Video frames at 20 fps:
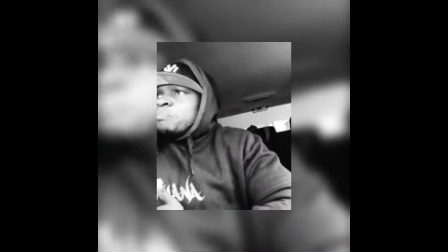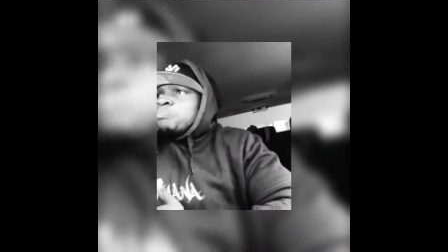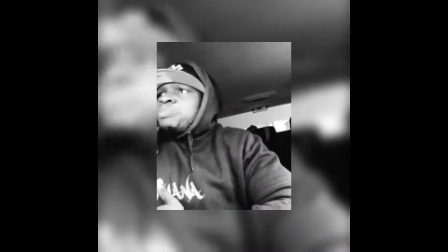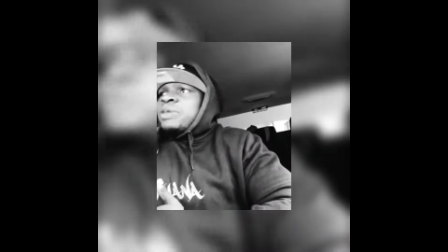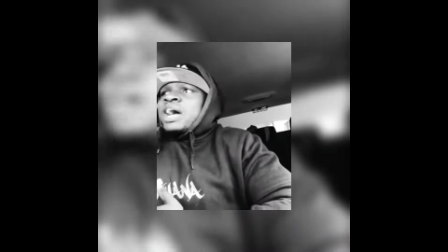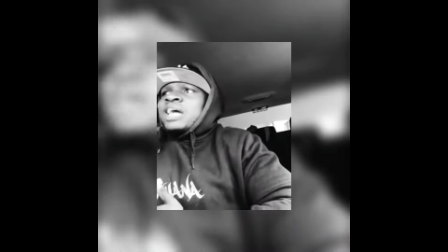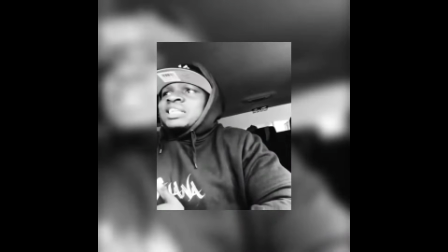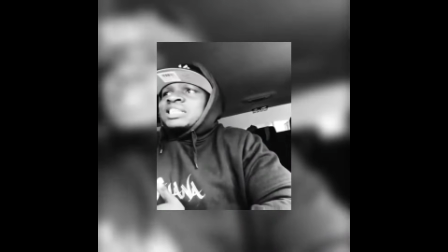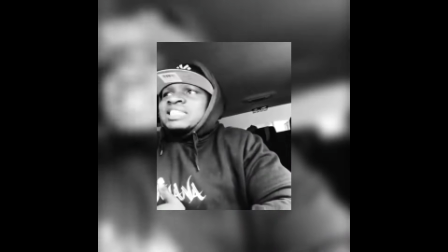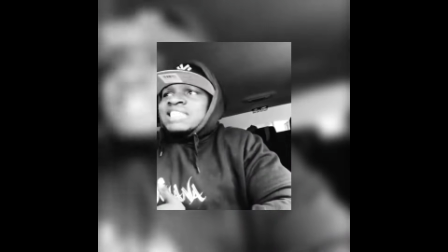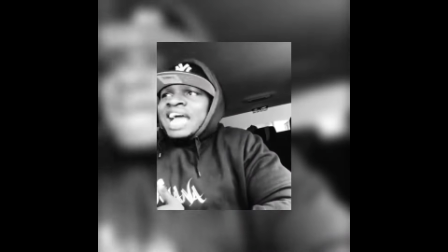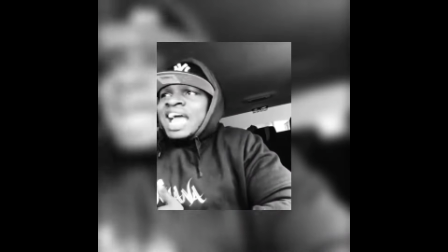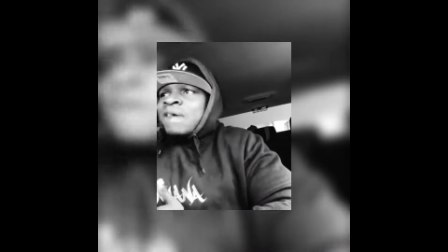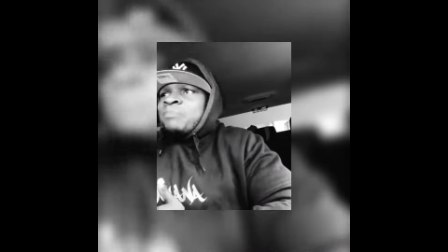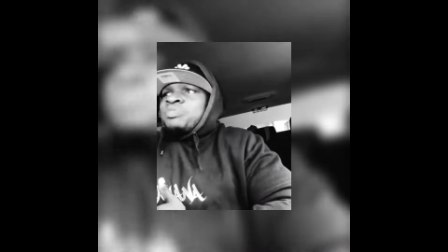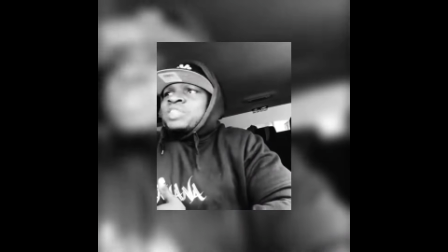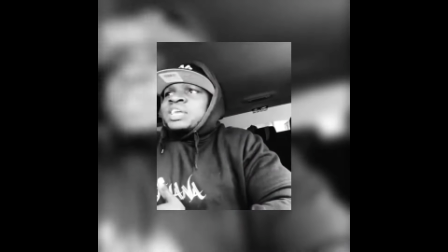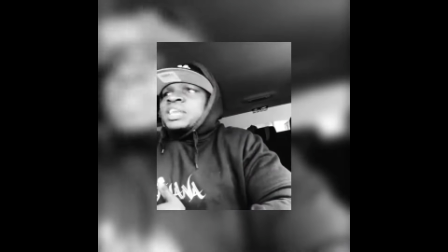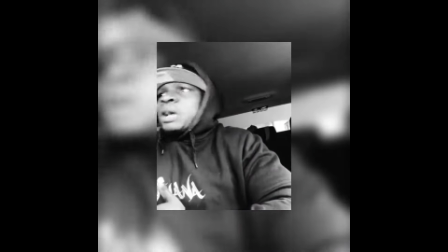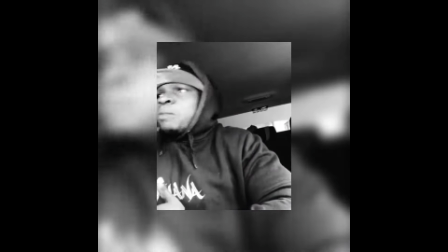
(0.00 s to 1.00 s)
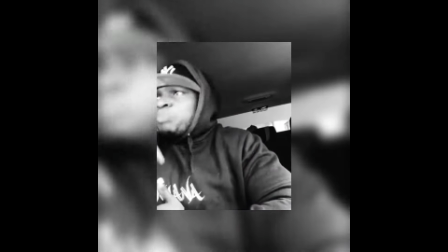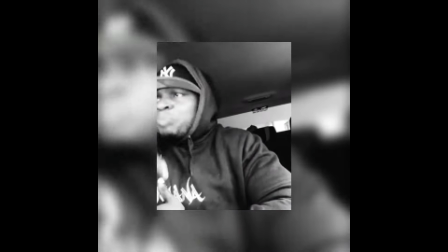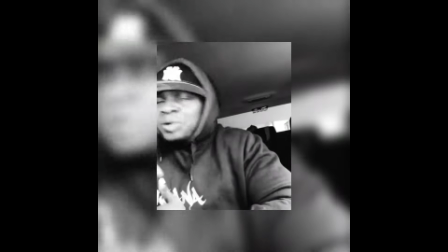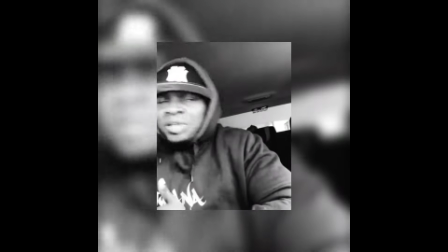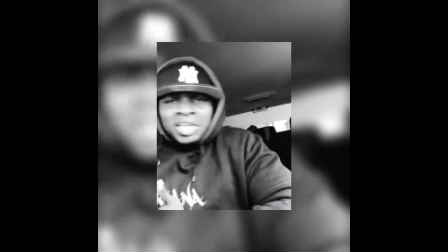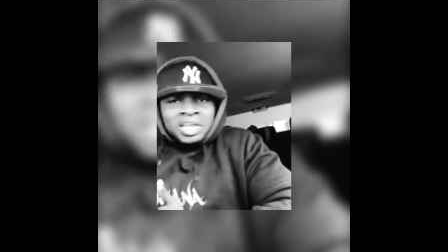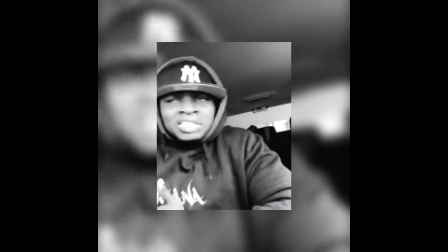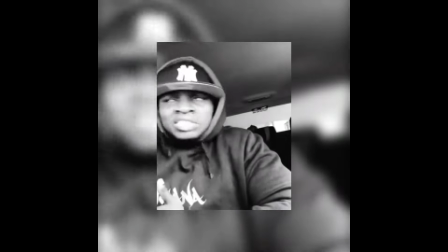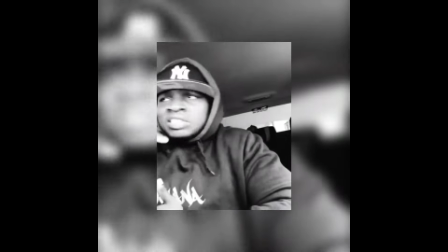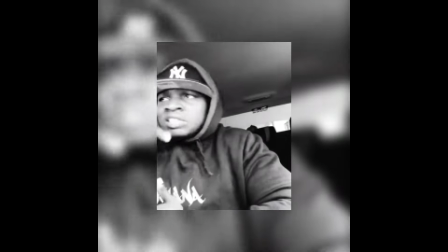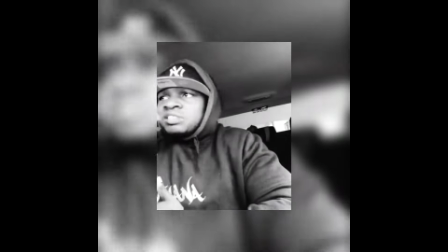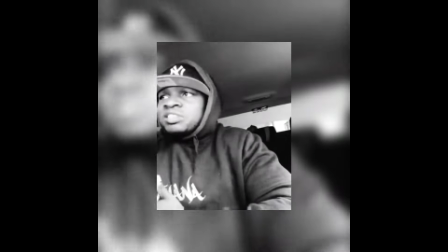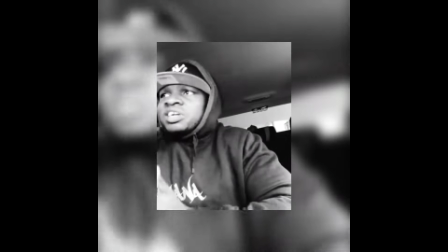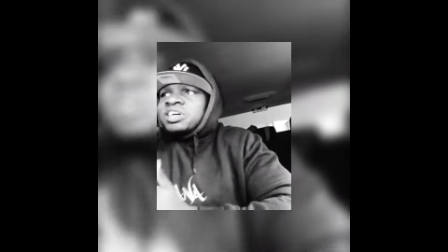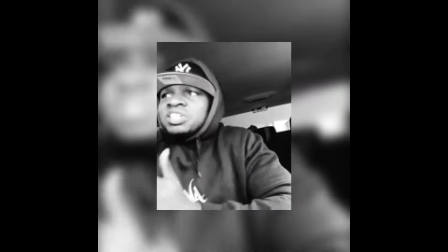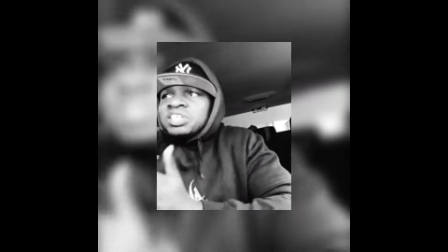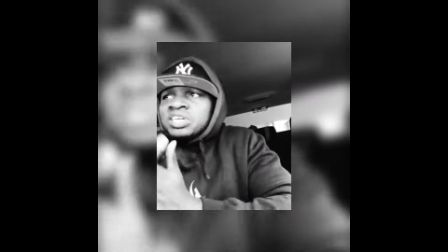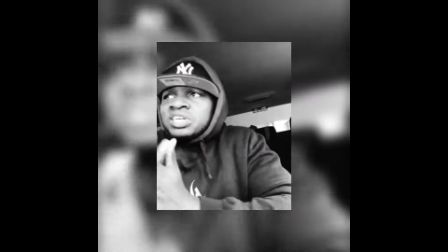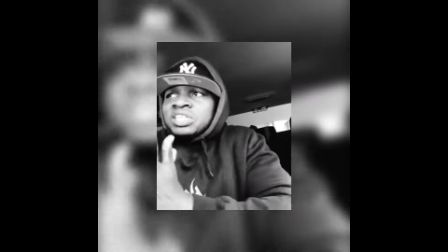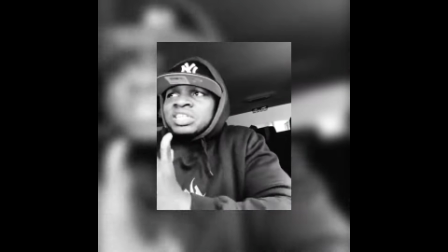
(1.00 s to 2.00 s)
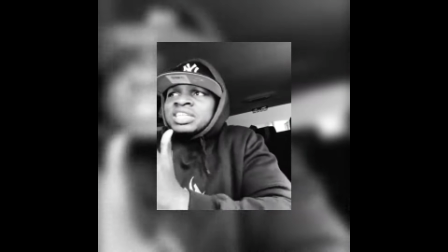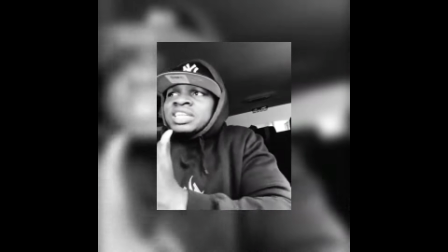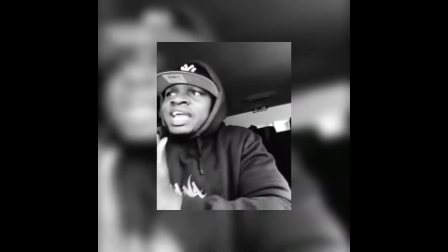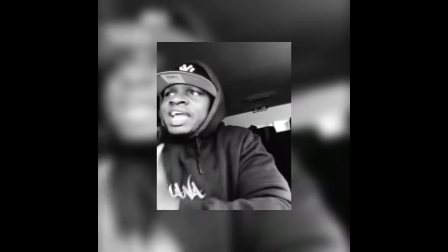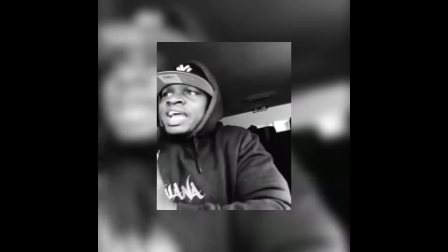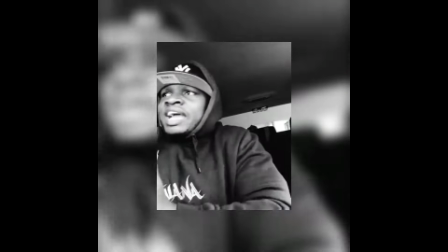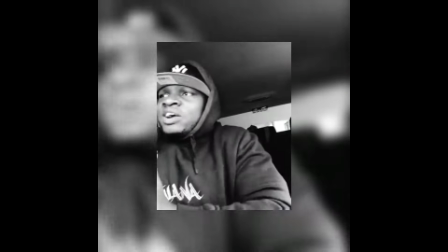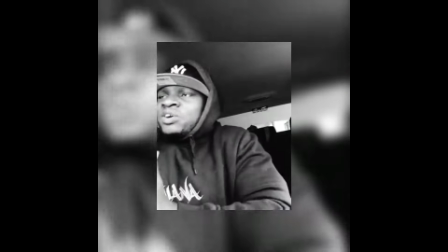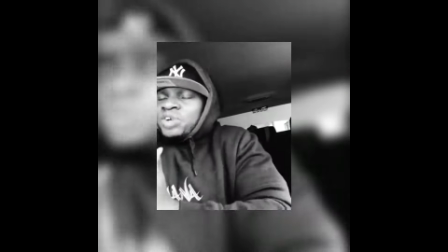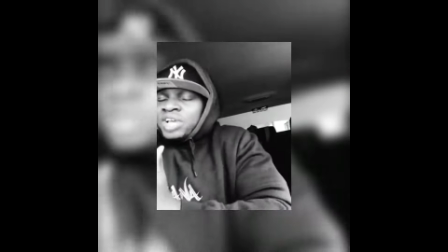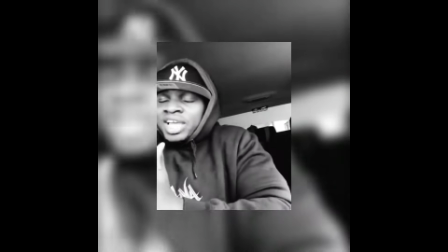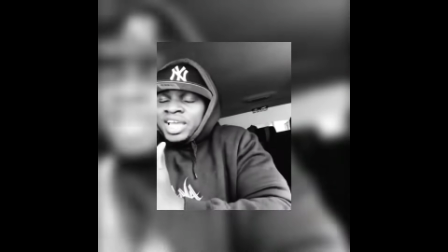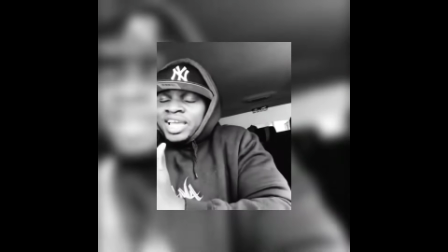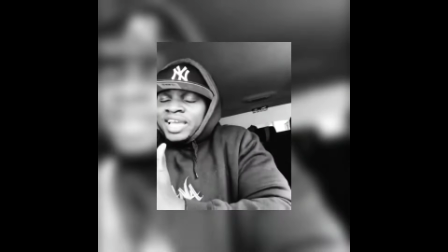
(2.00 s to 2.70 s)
About time that I bring it to the hood now.